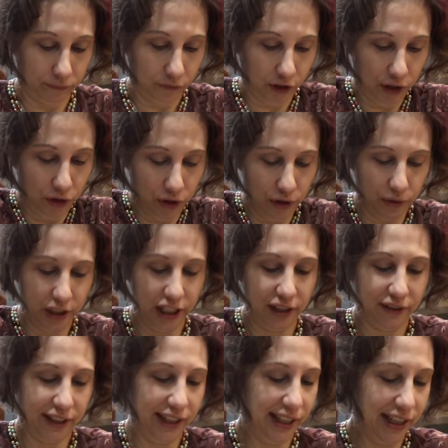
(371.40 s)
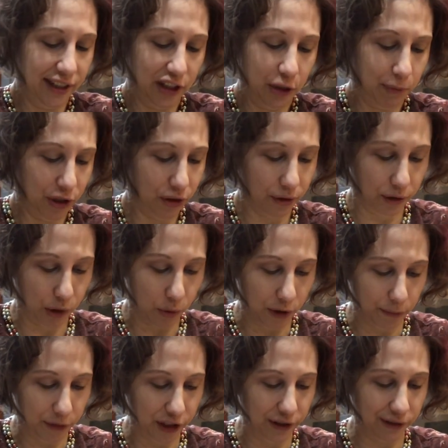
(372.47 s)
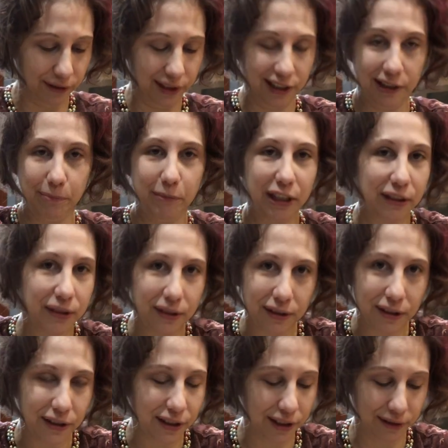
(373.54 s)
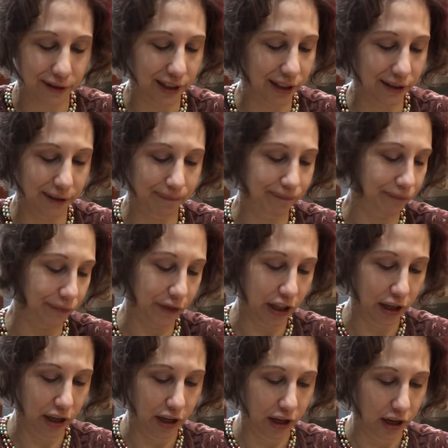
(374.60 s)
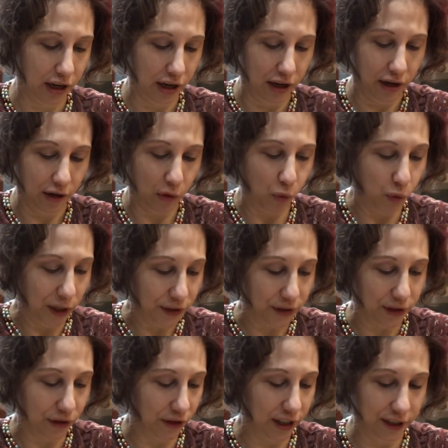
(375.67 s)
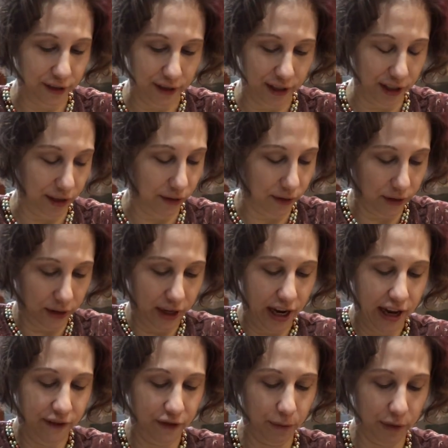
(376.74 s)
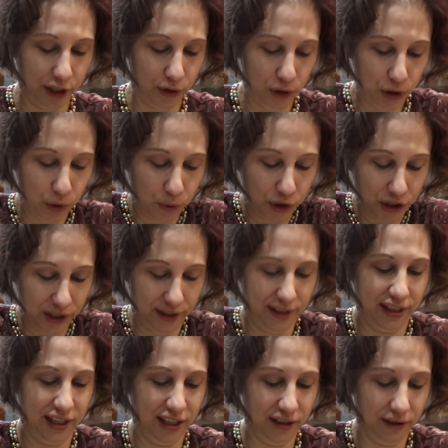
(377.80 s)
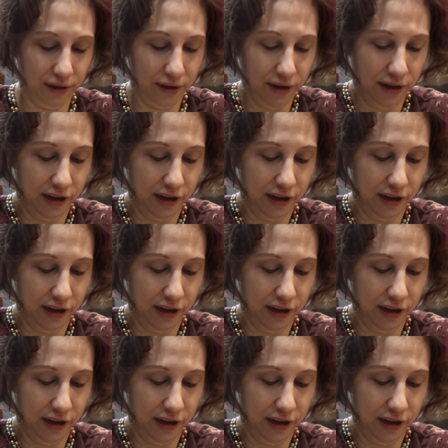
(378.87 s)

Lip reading: because you don't need like any special equipment. You don't need a mixer, you don't need a whisk or anything. You just have them like squish this together.